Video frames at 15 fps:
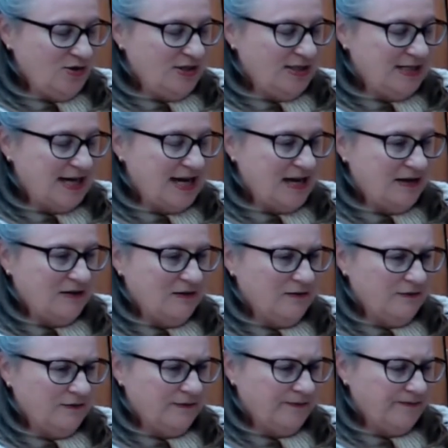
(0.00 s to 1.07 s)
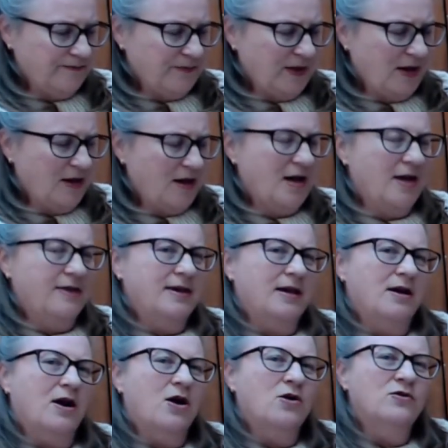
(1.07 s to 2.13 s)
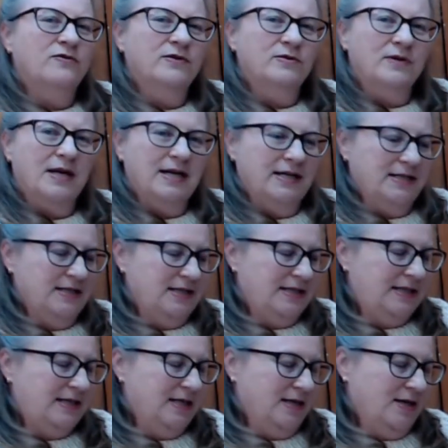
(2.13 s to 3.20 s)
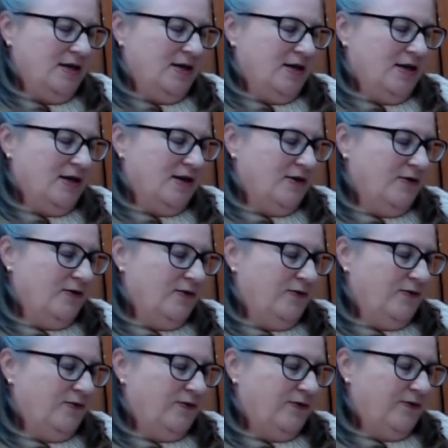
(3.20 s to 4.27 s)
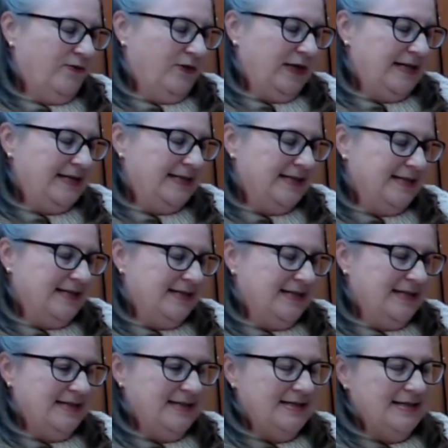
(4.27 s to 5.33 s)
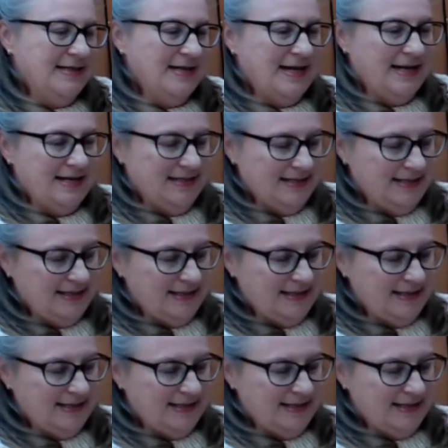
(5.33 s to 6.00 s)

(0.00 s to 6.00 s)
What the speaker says: to have, I think, a whole variety of fleeces and